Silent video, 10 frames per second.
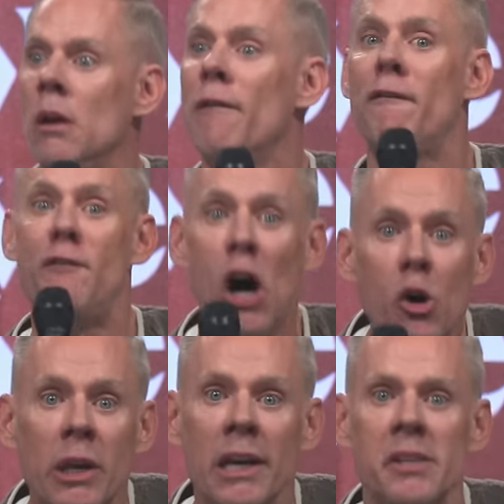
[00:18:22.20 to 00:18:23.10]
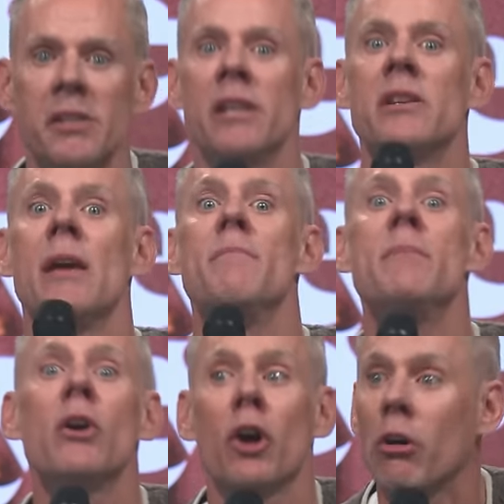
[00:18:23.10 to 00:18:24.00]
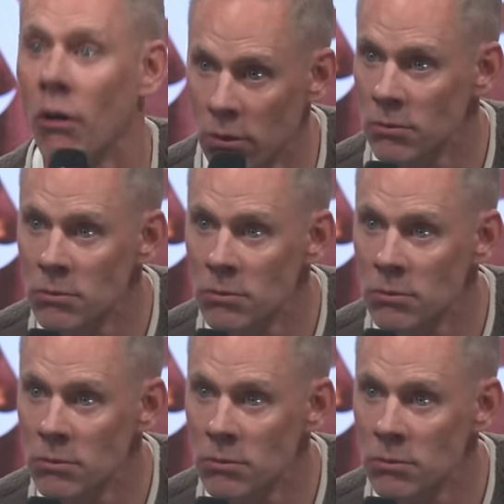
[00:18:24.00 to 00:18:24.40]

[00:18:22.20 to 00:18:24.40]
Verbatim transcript: Focus is a miracle.